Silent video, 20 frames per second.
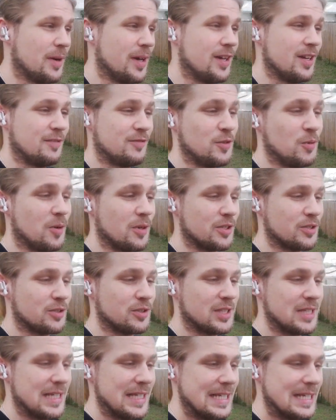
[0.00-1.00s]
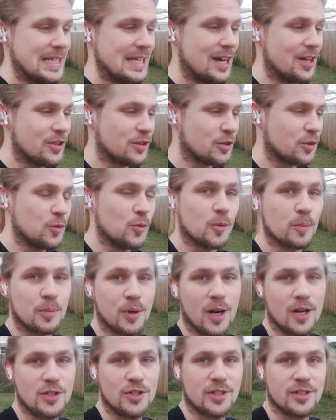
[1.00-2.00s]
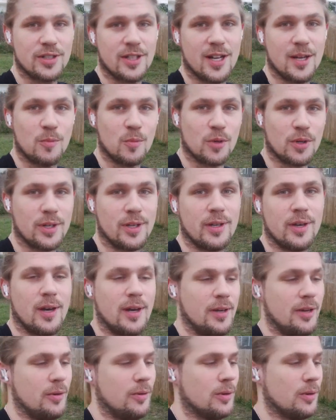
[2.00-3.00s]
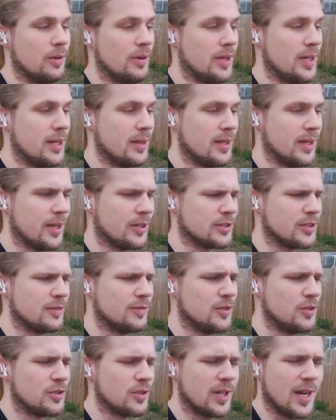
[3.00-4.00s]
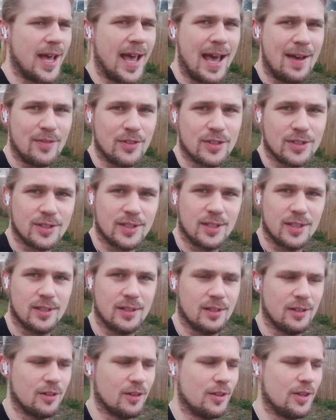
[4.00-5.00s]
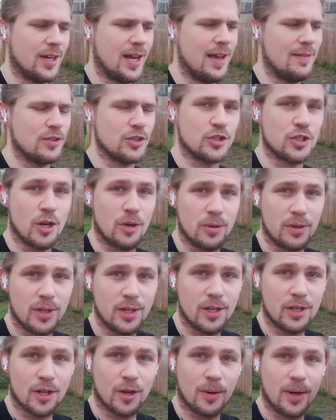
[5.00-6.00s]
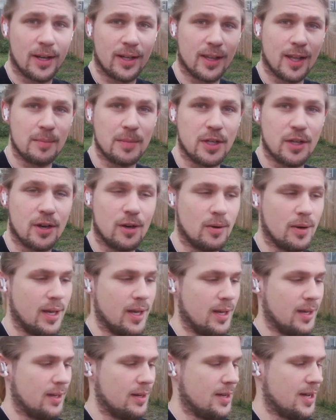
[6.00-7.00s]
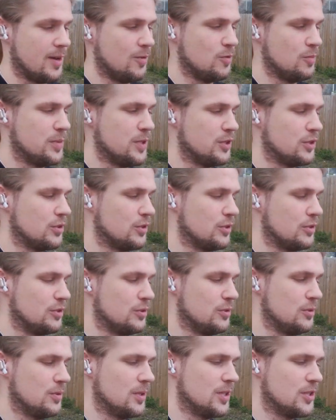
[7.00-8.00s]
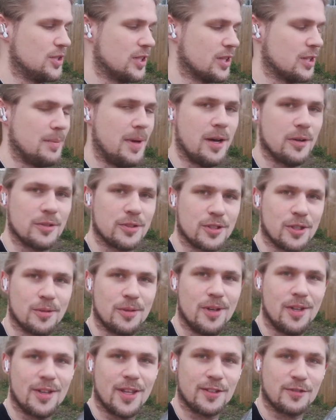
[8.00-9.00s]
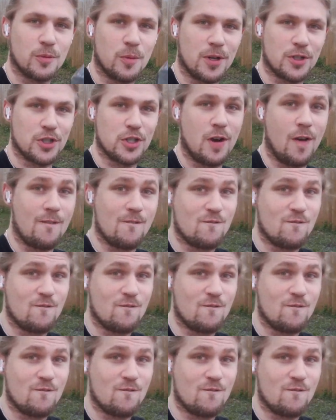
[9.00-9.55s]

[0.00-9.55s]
And if you want to see any other cool projects that I'm working on or anything else in the future that I haven't seen or that I haven't shown, go ahead and let me know, and I will be sure to uh, check them out. So thanks for watching.